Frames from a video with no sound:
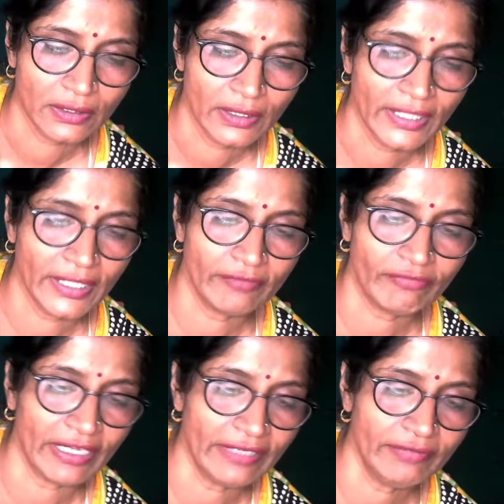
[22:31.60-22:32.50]
And
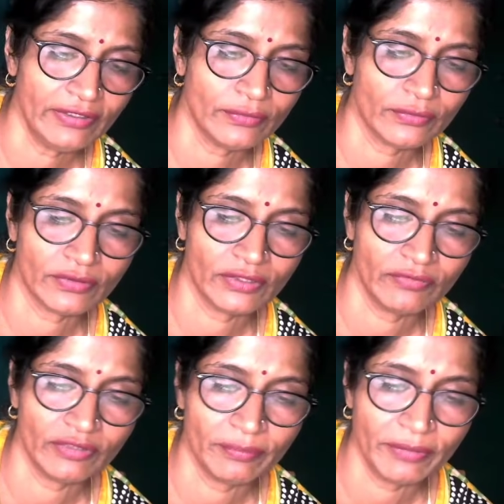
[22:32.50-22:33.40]
5 into 3
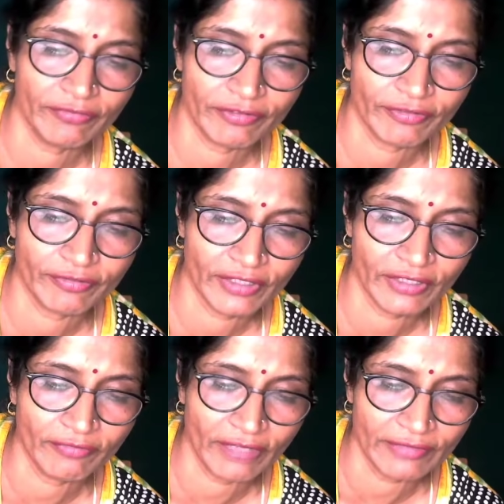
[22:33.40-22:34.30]
will be 15.
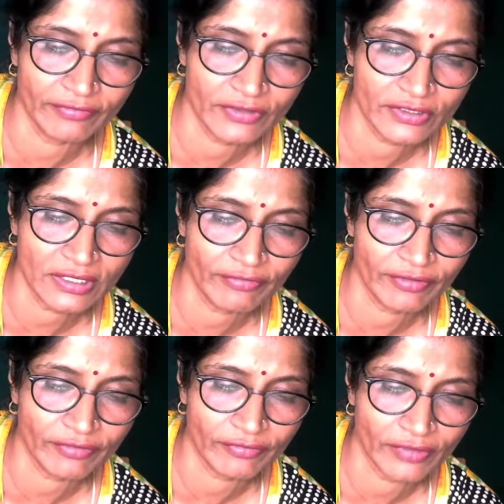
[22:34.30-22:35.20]
5 3s are
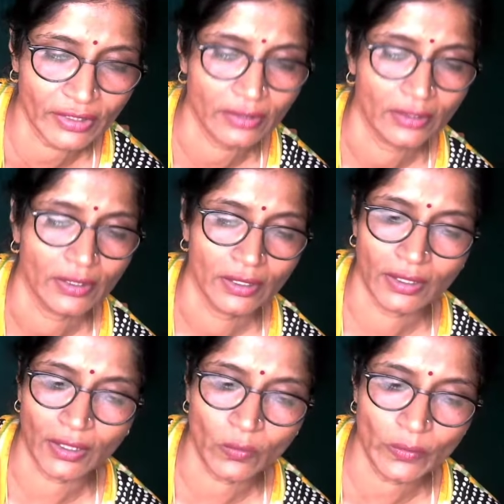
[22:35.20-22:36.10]
15.
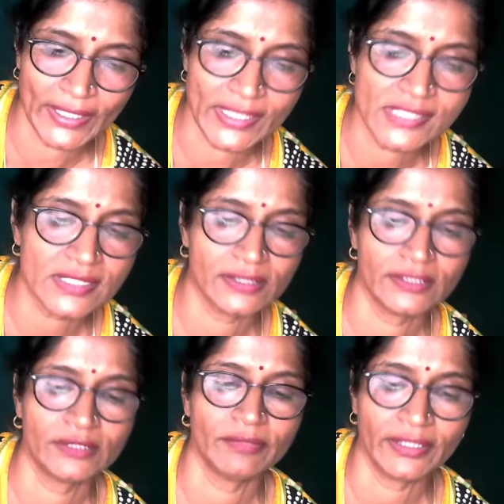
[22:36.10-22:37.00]
Now as
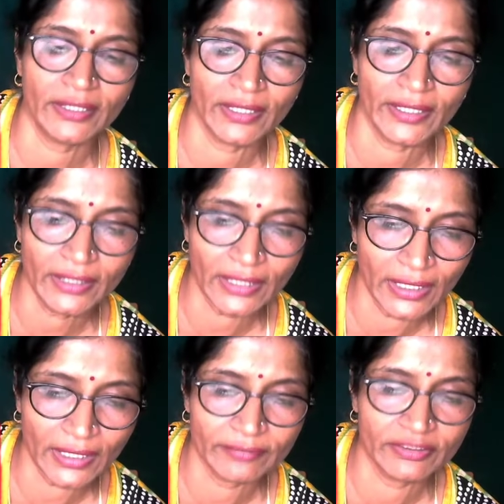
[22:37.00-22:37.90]
arithmetic, like
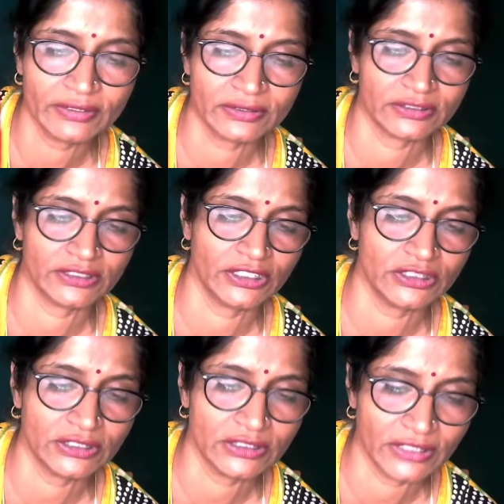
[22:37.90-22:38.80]
I will change
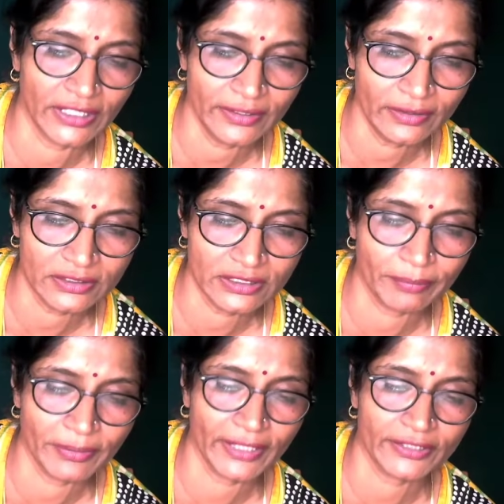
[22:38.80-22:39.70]
the sign,
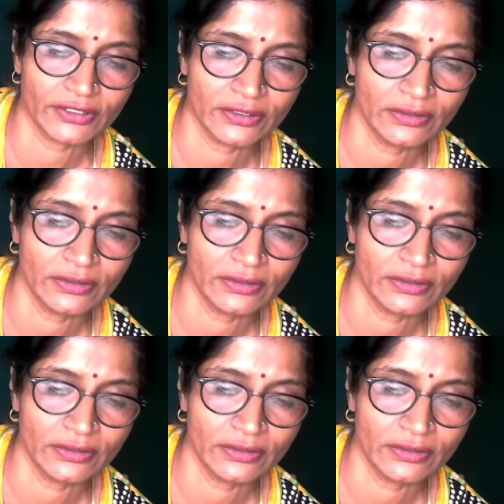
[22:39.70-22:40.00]
subtraction.